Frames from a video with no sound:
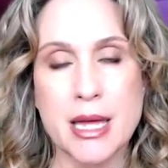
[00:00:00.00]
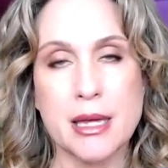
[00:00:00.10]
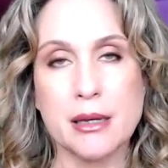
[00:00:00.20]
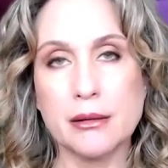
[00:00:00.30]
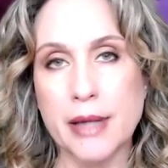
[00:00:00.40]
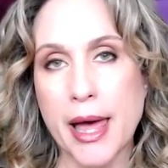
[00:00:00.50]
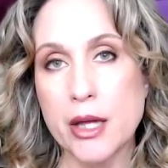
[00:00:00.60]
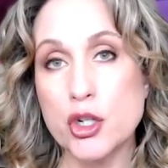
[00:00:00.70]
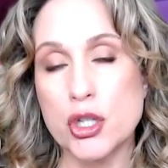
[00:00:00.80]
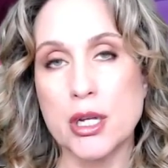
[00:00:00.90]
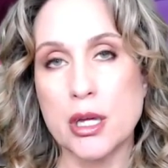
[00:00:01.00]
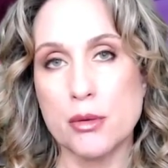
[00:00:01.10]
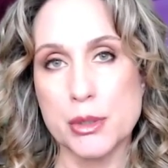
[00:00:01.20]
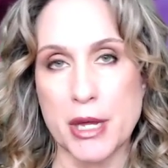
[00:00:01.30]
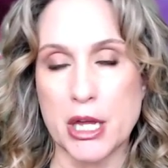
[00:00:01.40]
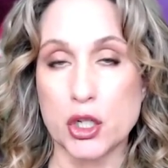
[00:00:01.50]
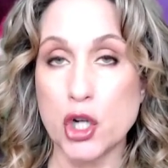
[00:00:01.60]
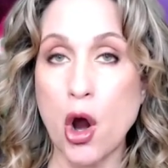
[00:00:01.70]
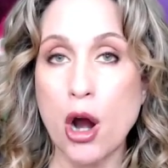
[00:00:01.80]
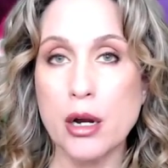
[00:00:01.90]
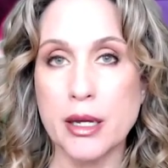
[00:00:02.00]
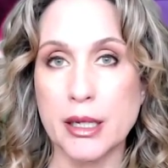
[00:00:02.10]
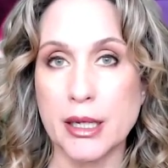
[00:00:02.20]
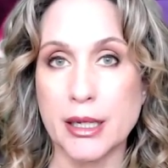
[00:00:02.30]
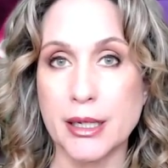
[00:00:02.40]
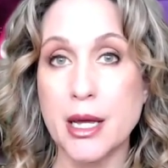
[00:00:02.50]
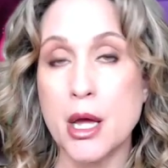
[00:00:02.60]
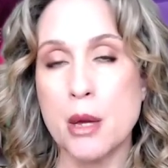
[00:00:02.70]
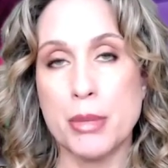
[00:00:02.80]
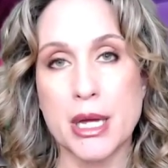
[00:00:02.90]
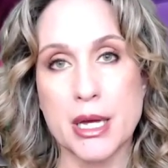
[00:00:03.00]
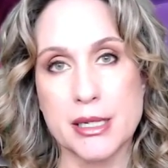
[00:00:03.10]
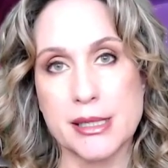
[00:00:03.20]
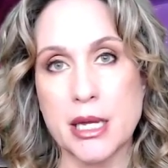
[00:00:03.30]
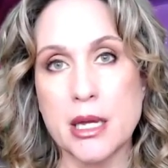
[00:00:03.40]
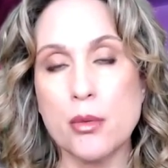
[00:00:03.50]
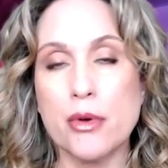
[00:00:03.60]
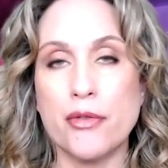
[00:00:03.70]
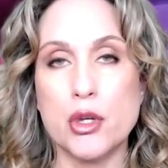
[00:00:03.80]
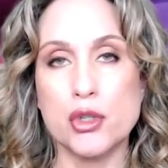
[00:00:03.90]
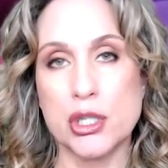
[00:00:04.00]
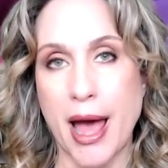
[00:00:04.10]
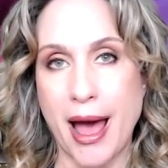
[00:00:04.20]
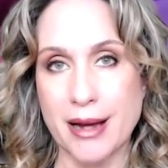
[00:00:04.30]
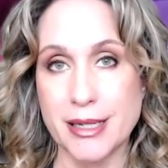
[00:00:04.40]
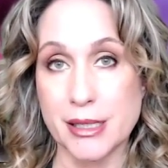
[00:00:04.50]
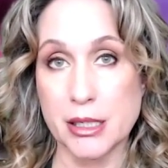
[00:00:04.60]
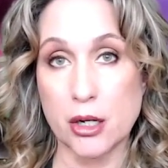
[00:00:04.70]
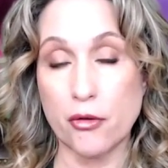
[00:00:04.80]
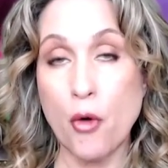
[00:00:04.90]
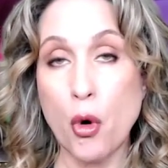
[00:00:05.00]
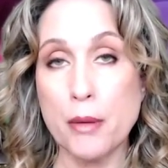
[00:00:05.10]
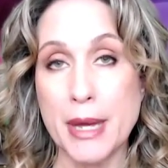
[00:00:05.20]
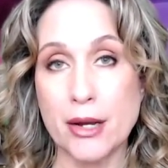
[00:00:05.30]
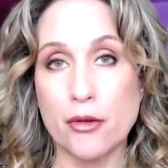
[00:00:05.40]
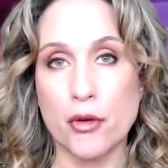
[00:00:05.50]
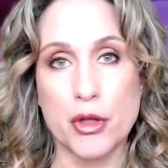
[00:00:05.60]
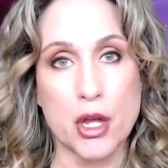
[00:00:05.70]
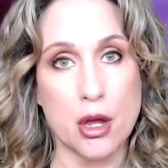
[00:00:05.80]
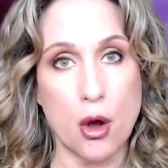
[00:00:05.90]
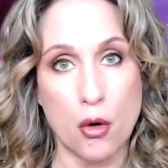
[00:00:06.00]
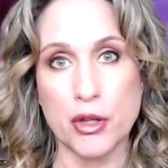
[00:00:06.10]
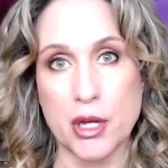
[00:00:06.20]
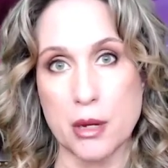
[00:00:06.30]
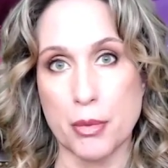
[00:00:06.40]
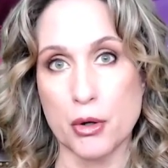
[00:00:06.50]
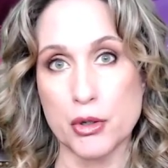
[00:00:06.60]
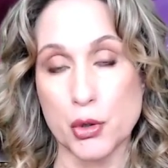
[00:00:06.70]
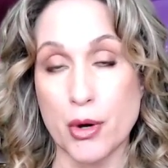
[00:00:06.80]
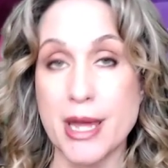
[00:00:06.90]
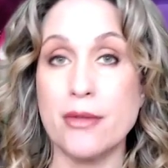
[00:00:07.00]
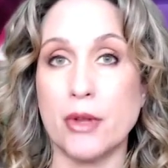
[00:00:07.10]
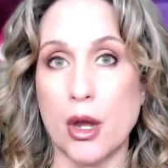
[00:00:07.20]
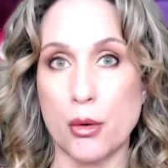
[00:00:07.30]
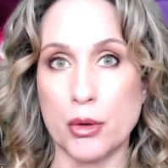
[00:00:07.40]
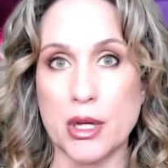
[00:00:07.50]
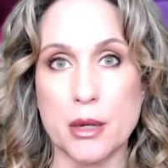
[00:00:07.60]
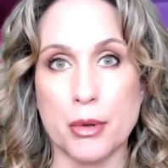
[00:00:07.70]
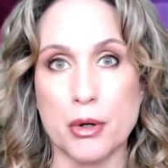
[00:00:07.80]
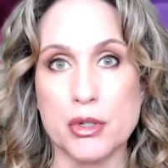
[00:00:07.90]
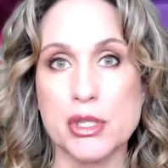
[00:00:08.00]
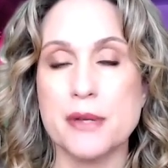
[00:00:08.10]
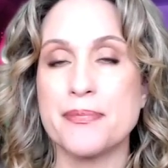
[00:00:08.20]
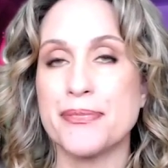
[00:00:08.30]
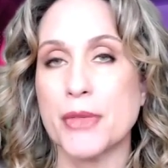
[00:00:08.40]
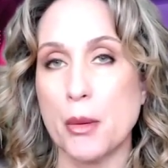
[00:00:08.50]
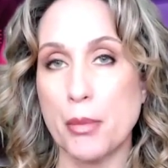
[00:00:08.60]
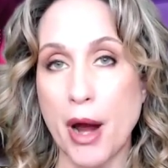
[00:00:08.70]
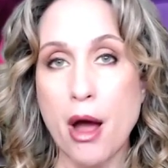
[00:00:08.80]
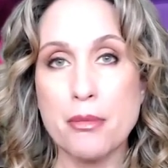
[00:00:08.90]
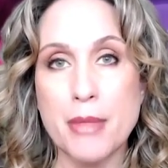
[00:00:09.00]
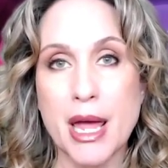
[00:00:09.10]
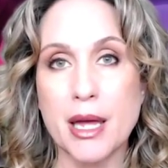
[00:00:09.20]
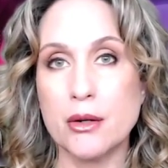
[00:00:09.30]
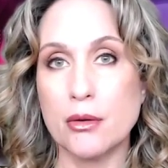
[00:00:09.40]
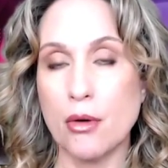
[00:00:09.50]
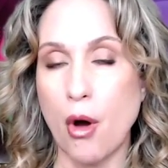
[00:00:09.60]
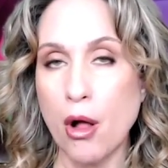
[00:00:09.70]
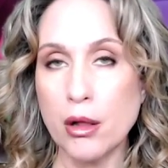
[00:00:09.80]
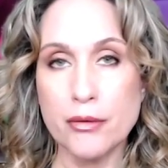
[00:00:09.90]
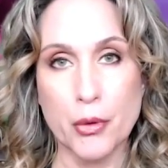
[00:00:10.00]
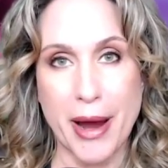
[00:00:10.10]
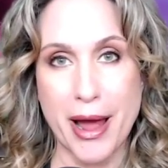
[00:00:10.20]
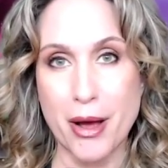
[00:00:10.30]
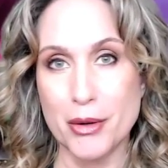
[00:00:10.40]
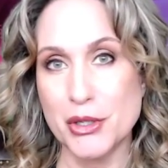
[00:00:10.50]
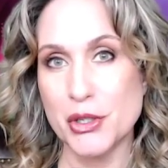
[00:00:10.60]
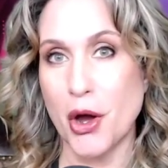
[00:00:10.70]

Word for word: He alleged that he was being targeted because he refused to act as an informant for the Oath Keepers or in the Oath Keepers. Brown made all of the rounds